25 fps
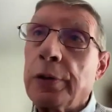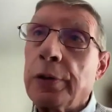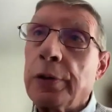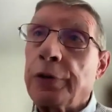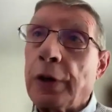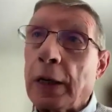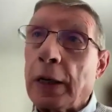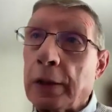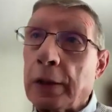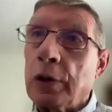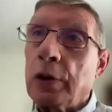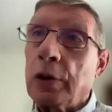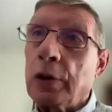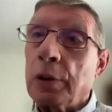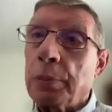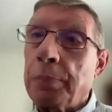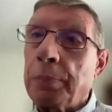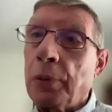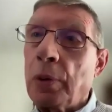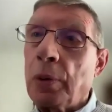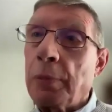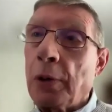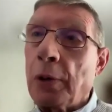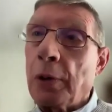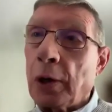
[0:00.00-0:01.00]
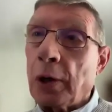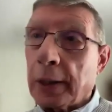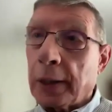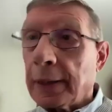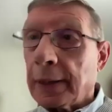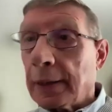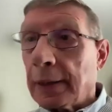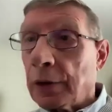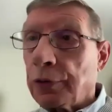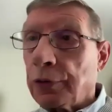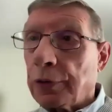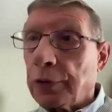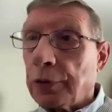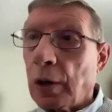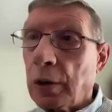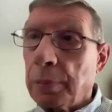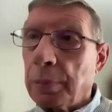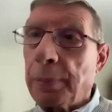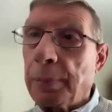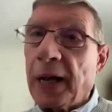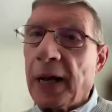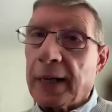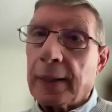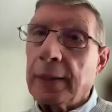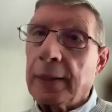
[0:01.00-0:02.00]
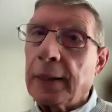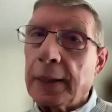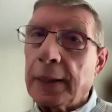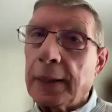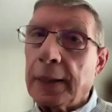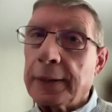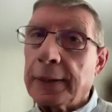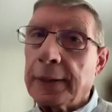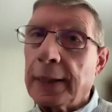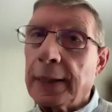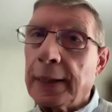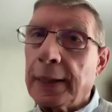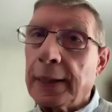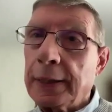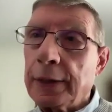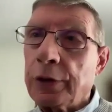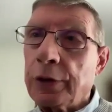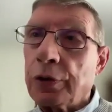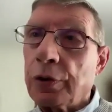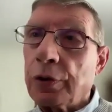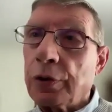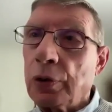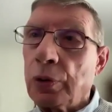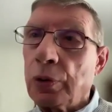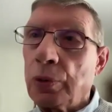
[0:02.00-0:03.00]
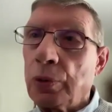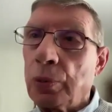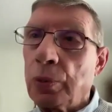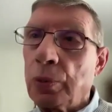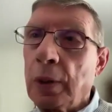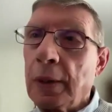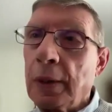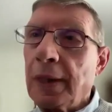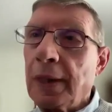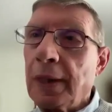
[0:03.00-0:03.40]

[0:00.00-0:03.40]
secular bull market that started back in 1982.